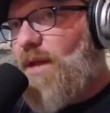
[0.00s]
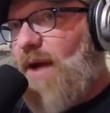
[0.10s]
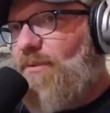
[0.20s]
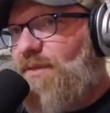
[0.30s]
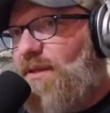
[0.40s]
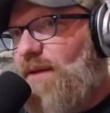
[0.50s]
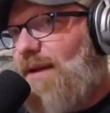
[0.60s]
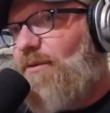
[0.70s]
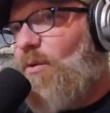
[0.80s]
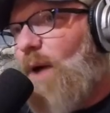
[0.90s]
I would think, I
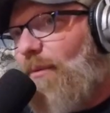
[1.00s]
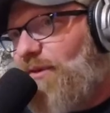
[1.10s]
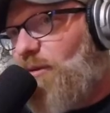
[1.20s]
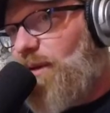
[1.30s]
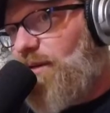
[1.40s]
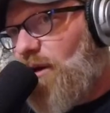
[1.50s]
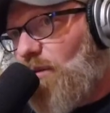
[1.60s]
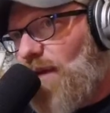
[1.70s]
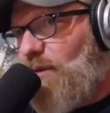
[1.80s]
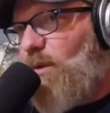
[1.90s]
don't know. Why would there be though?
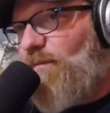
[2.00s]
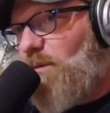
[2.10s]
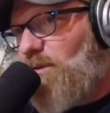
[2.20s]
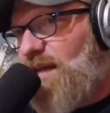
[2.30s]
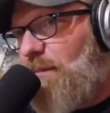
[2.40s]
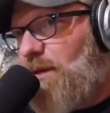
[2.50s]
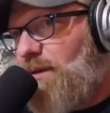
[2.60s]
Like what fun would that be?